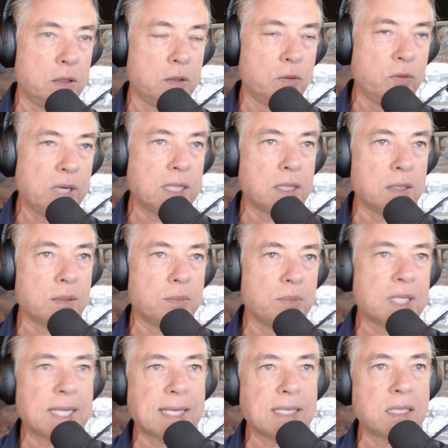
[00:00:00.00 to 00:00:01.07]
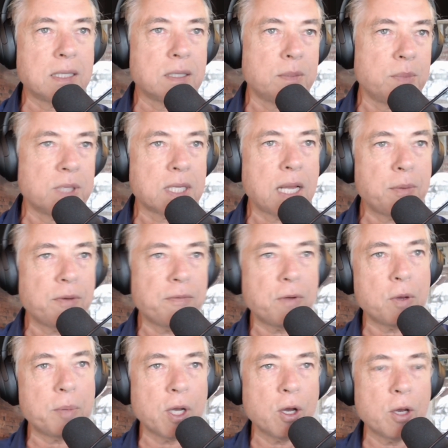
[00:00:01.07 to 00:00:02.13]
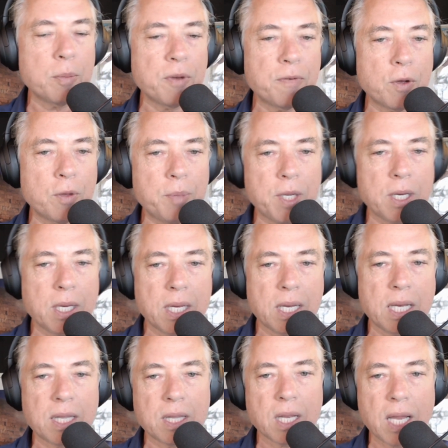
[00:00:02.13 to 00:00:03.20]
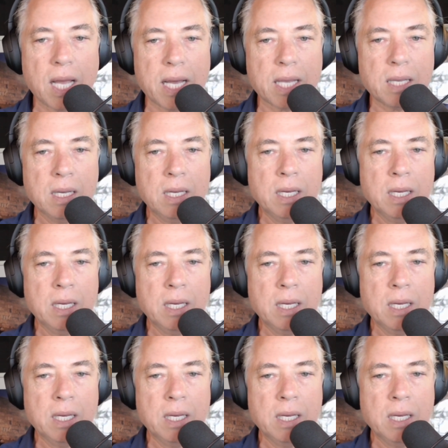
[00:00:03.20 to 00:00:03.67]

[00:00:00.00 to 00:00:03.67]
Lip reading: racism, sexism, Islamophobia, homophobia, and the like.